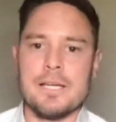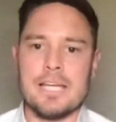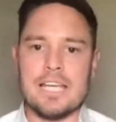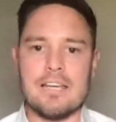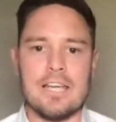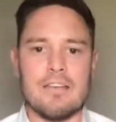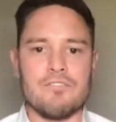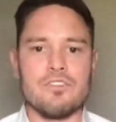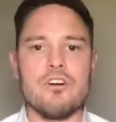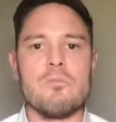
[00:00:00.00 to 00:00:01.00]
if
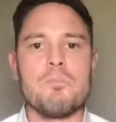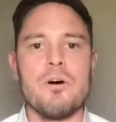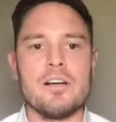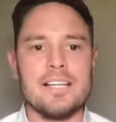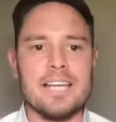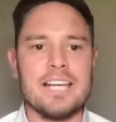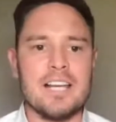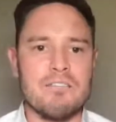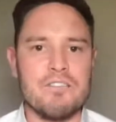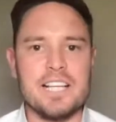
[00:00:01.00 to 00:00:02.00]
you're not getting
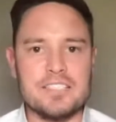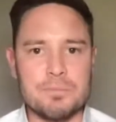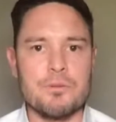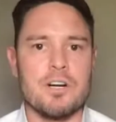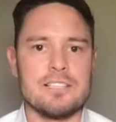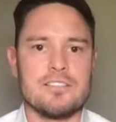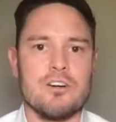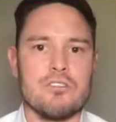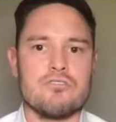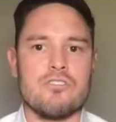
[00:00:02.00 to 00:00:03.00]
a fixed price
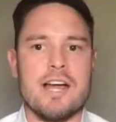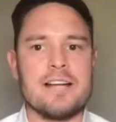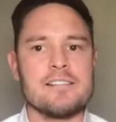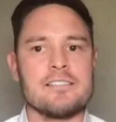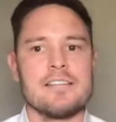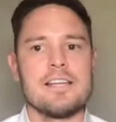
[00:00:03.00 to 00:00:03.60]
contract,